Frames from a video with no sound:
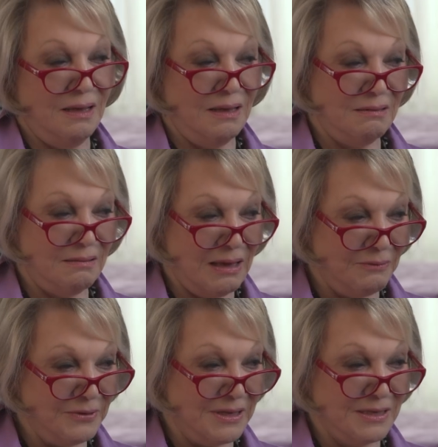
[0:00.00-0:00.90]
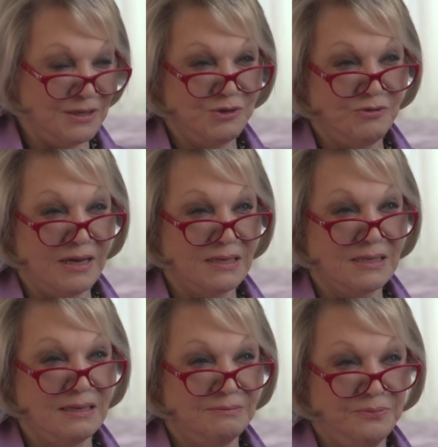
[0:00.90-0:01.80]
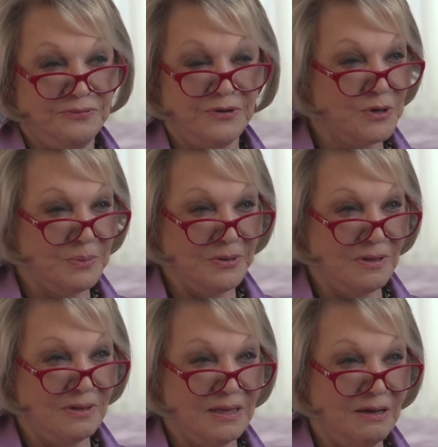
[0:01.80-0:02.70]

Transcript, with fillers: knowing? Everything is transferable.